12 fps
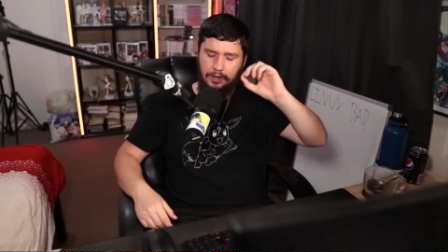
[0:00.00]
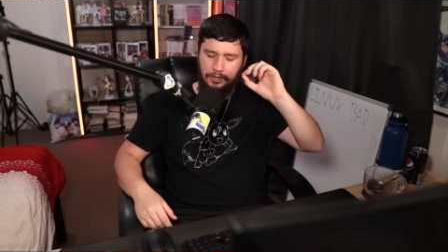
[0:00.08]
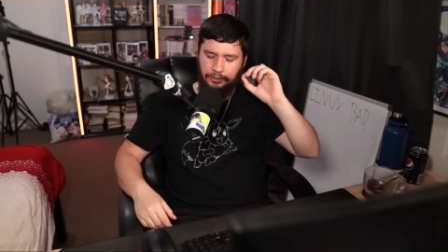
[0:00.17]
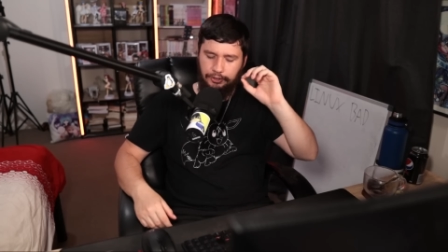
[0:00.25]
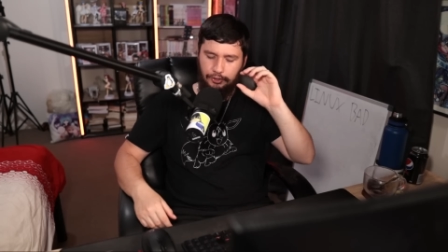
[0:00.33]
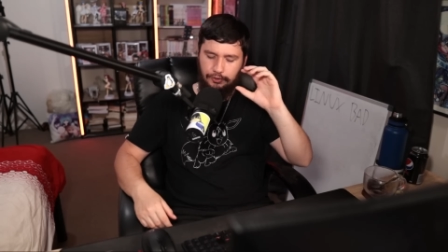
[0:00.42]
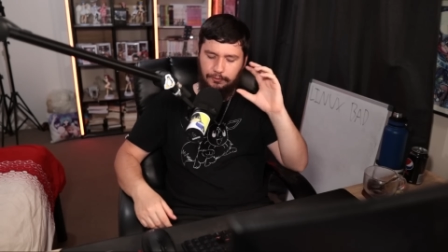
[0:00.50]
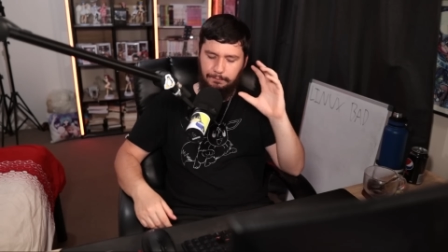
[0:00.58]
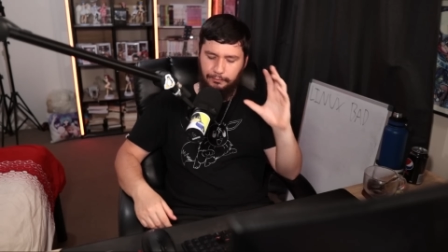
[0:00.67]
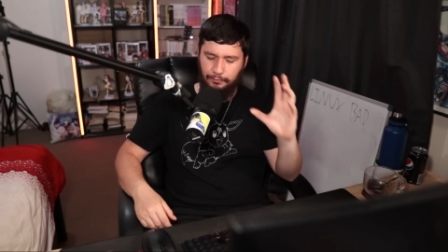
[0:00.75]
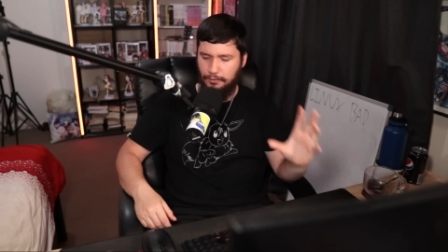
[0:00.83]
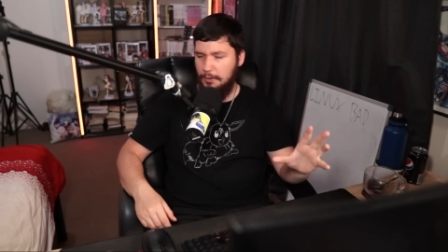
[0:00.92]
So you've
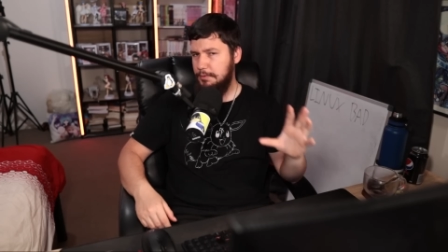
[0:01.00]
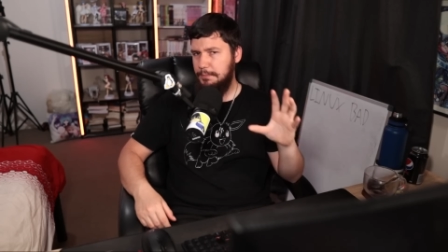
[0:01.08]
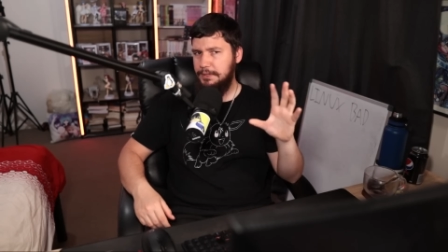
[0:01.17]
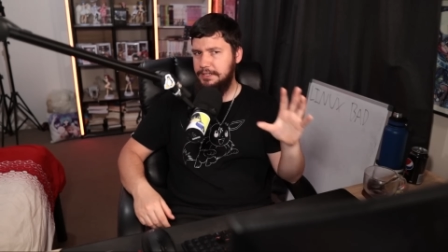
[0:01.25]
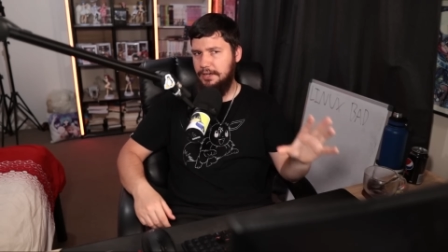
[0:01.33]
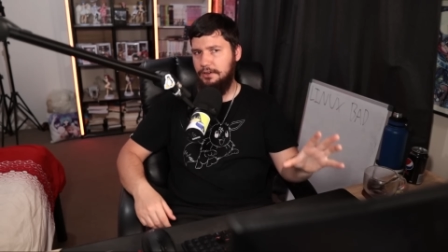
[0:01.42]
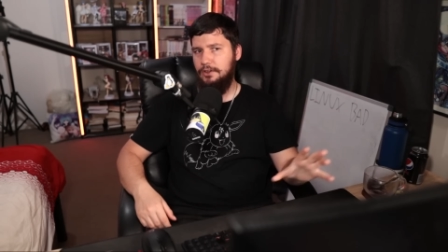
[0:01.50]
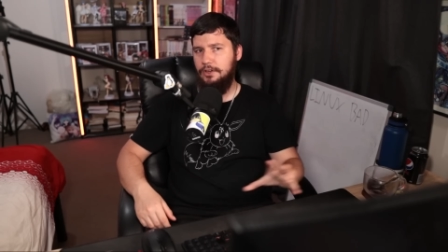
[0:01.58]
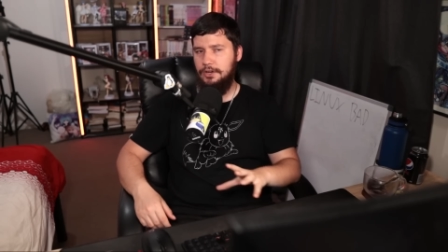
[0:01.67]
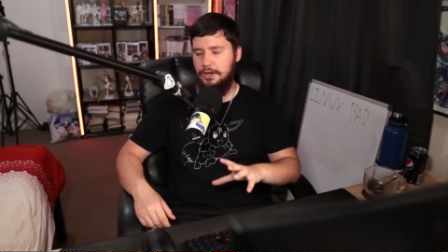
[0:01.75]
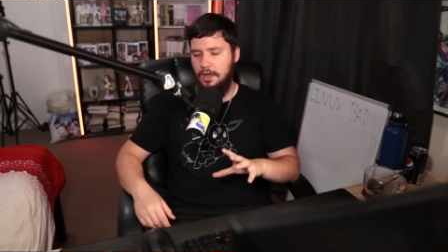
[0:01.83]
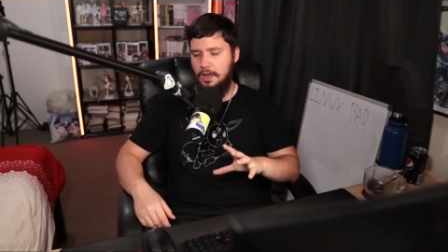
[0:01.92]
probably
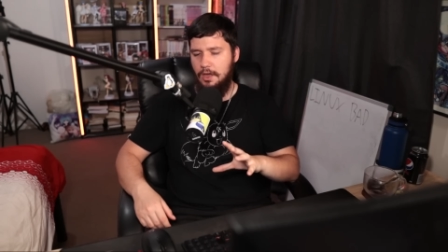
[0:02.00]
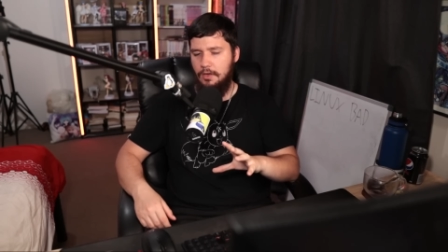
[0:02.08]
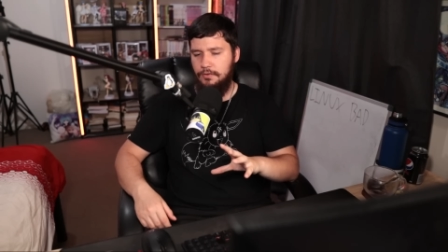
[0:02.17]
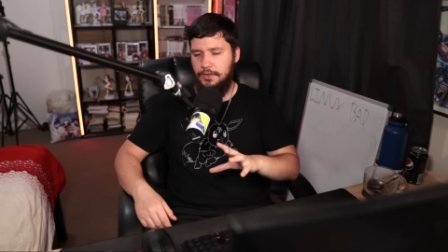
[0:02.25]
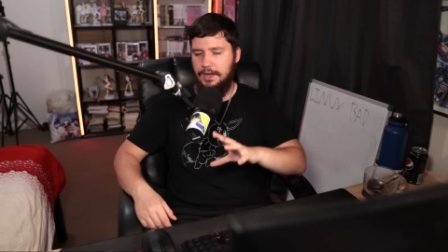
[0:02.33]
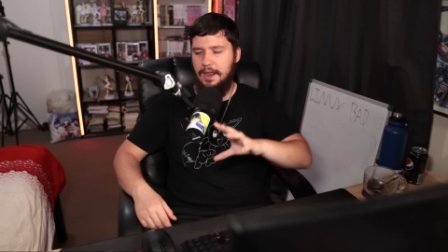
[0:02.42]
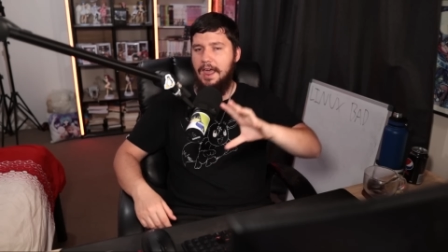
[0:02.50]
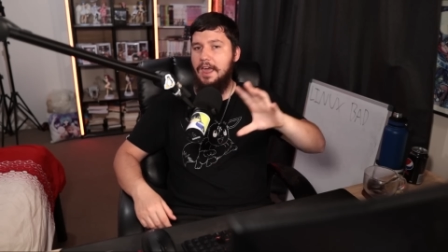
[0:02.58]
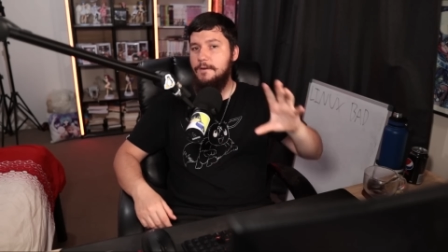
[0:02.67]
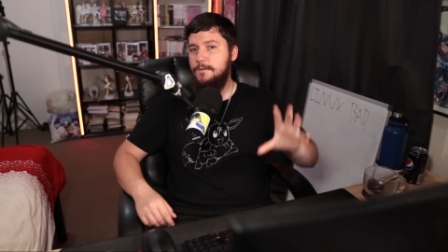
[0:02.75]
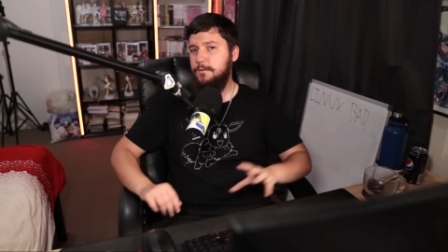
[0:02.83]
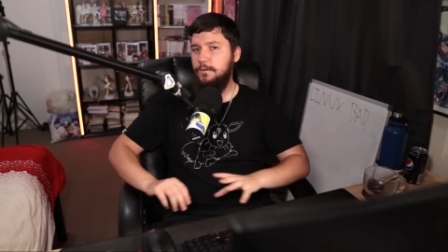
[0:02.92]
heard that
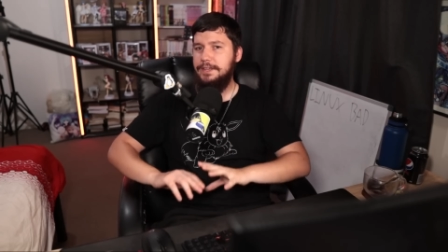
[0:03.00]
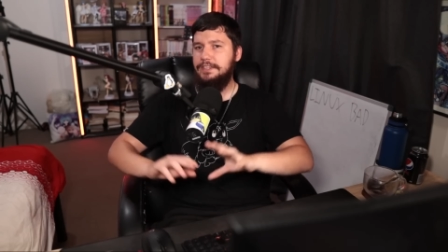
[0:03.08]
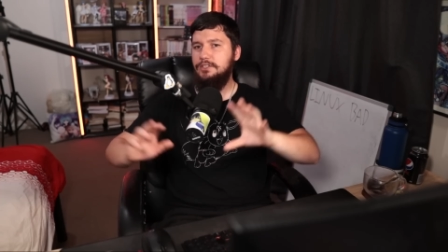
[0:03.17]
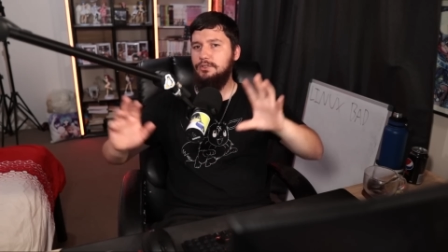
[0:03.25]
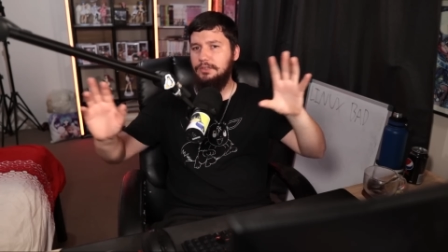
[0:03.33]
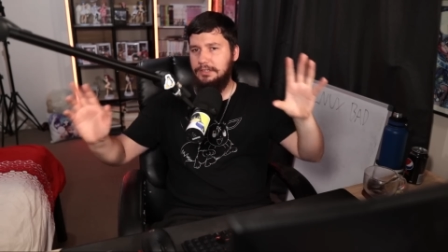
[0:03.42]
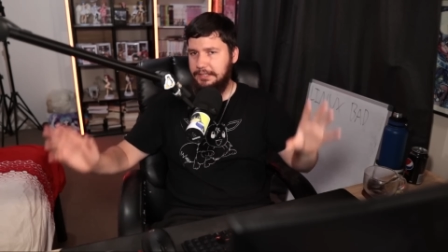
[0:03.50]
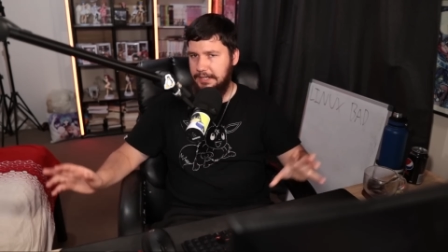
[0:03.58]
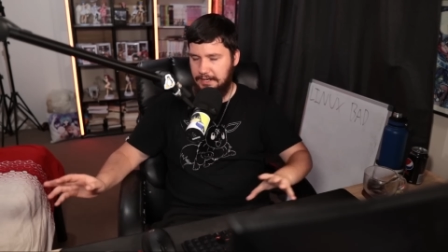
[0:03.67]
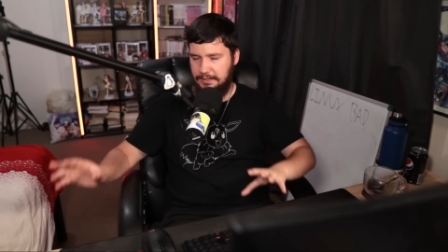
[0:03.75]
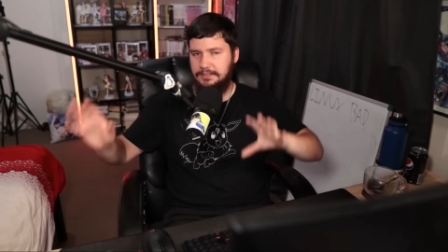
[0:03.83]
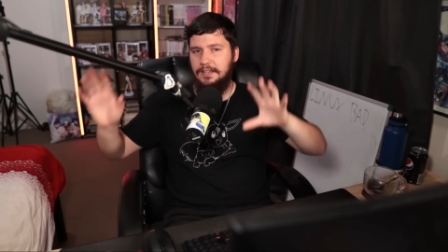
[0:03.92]
everything on
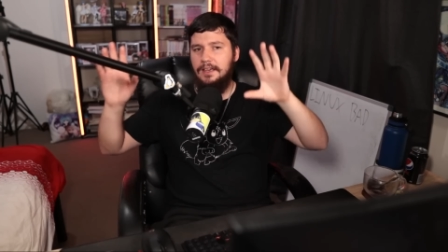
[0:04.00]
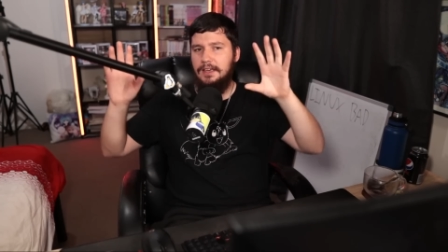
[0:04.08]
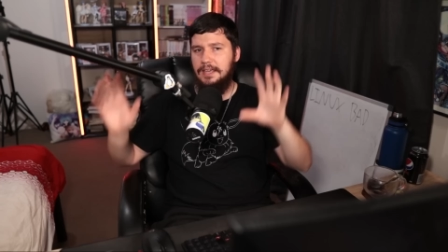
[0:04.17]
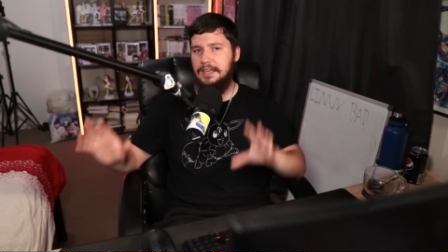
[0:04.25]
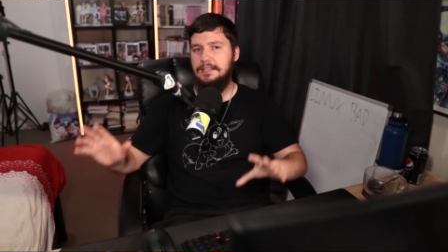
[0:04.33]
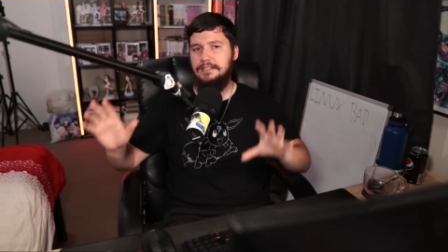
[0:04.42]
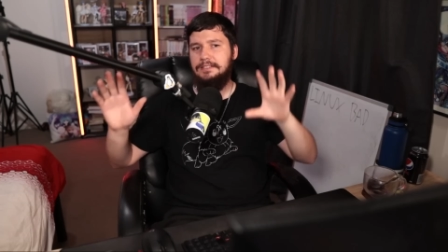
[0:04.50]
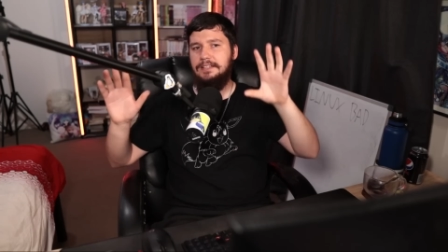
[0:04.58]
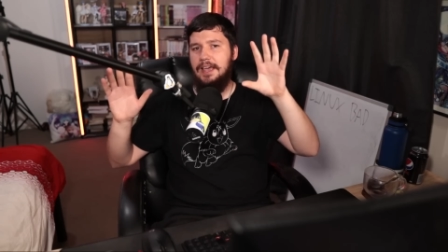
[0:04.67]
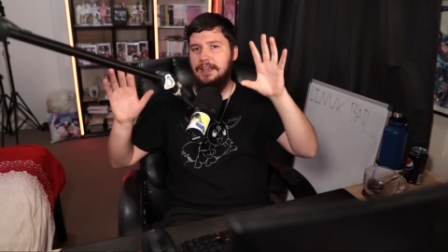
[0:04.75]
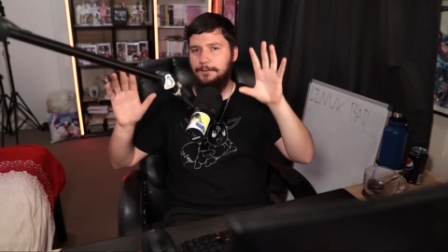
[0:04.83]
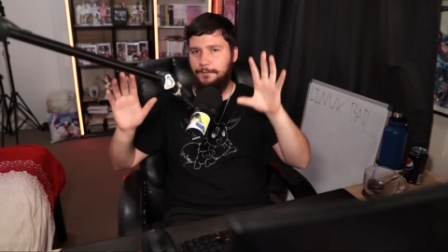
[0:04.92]
Linux is
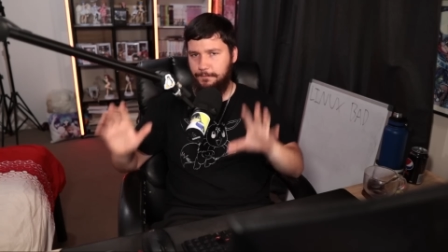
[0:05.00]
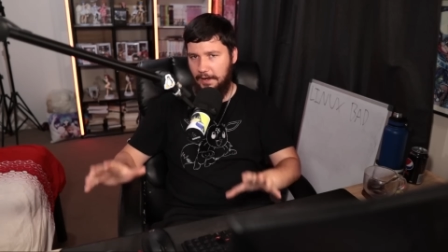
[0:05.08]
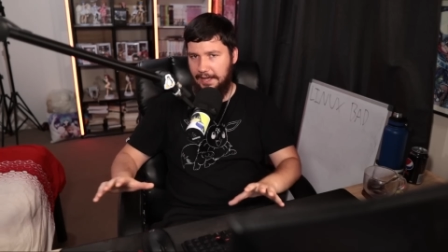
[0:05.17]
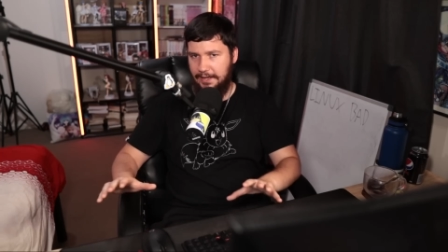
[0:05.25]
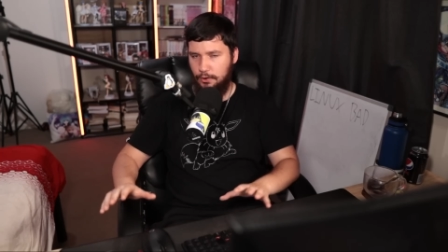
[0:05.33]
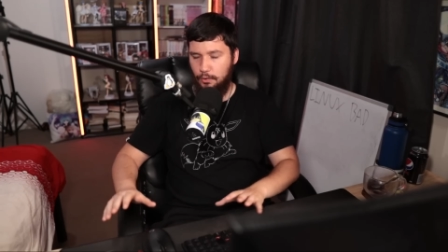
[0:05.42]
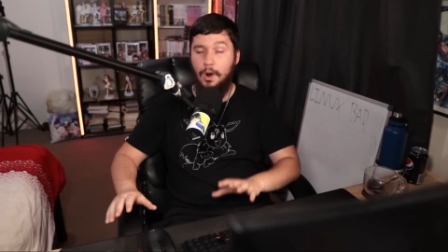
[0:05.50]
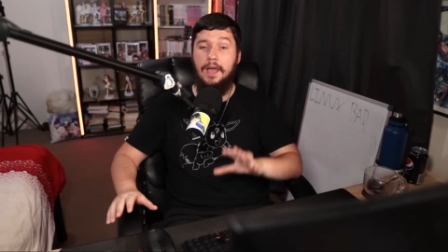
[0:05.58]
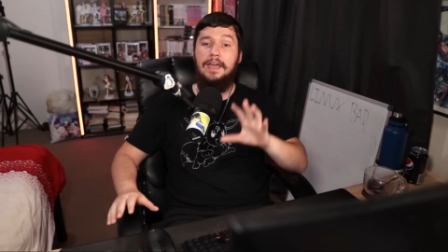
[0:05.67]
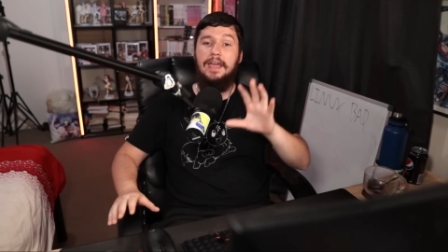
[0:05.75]
a file,